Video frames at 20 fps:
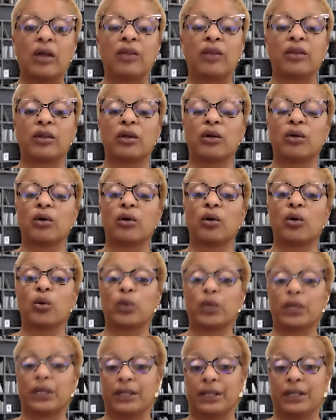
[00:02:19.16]
The local
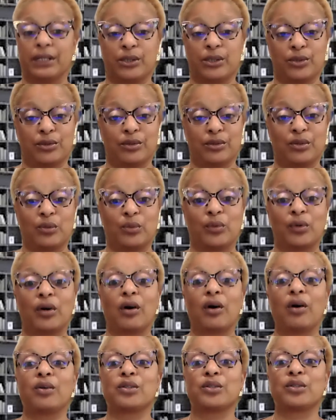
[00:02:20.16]
organizers were
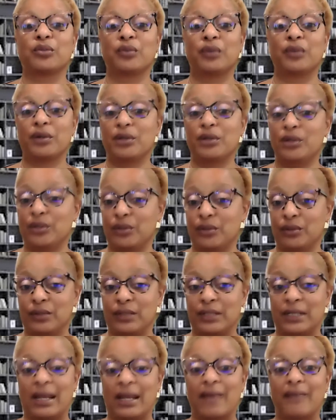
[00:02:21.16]
also very new
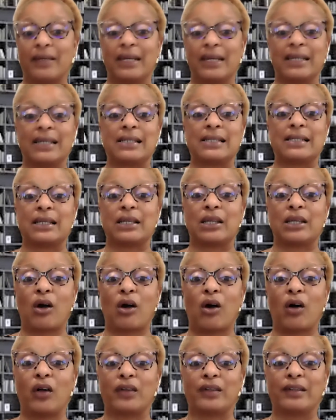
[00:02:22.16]
to navigating City
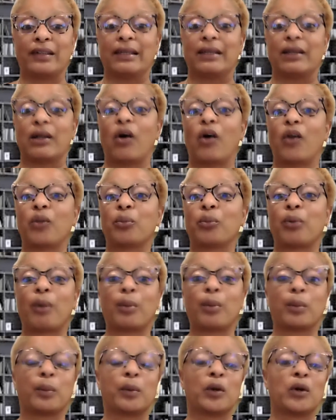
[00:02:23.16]
Hall to get all the
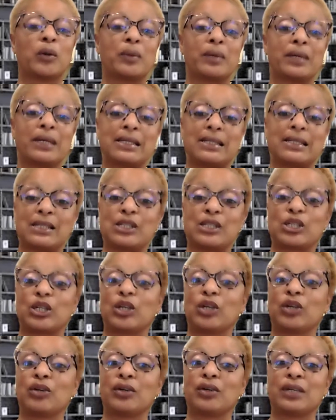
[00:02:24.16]
proper permits and
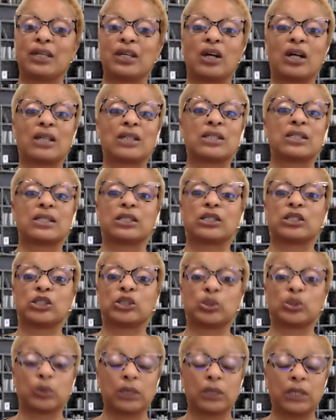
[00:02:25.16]
security on
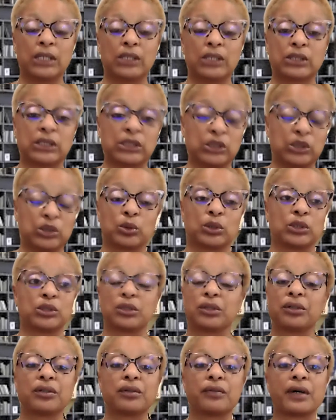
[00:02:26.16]
in such a short
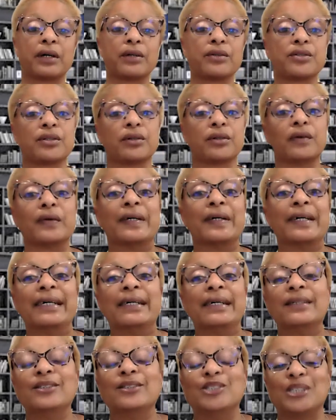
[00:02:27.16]
turnaround. So
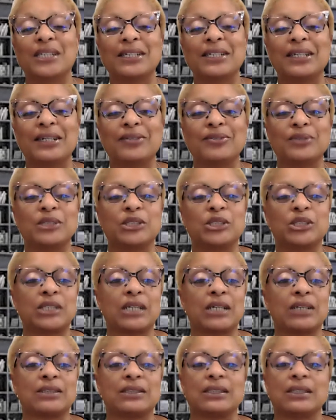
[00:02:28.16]
Jan had reached
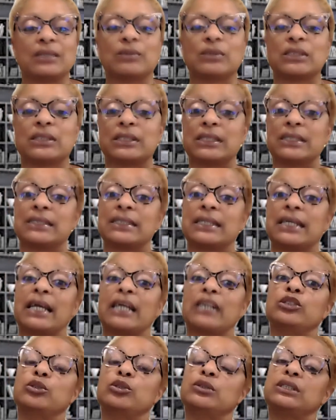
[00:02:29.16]
out to them to lend a
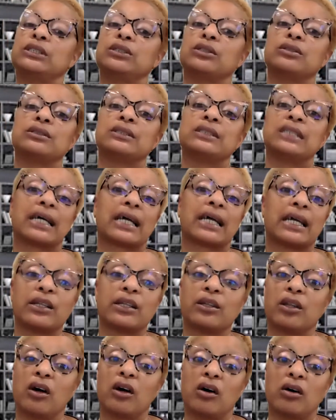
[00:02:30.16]
hand using her
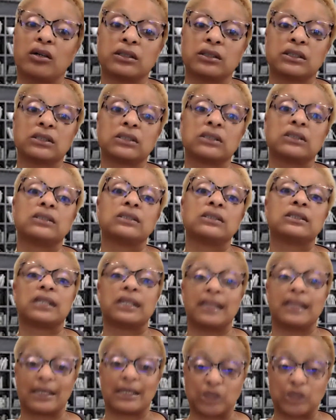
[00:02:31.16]
decade-long
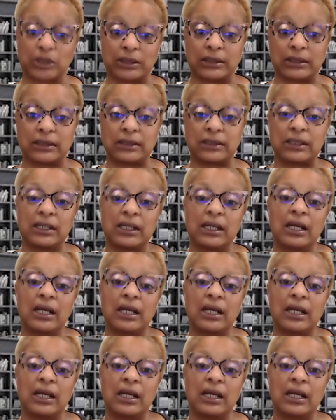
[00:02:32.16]
connections.